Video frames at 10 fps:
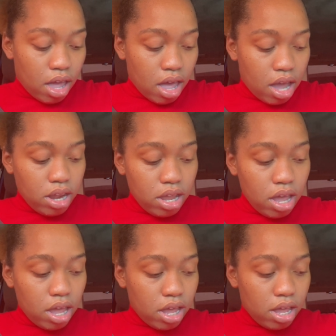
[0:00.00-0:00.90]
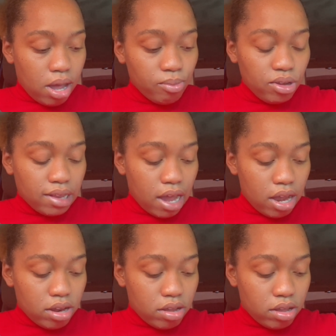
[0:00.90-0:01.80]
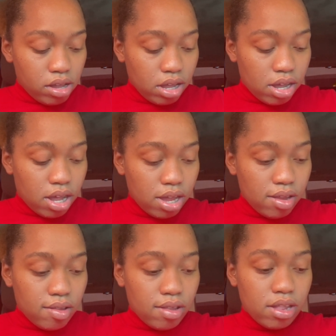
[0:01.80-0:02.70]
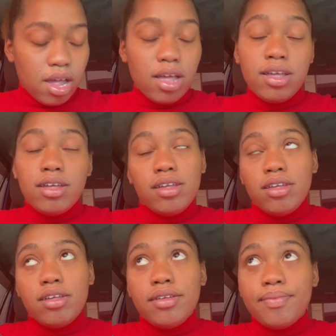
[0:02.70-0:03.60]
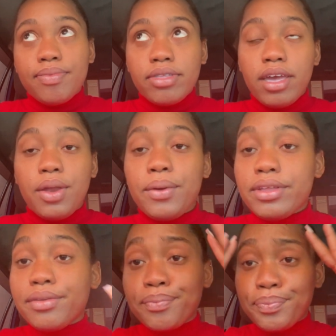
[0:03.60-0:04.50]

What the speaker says: And yeah, I'm just sad, because anyways,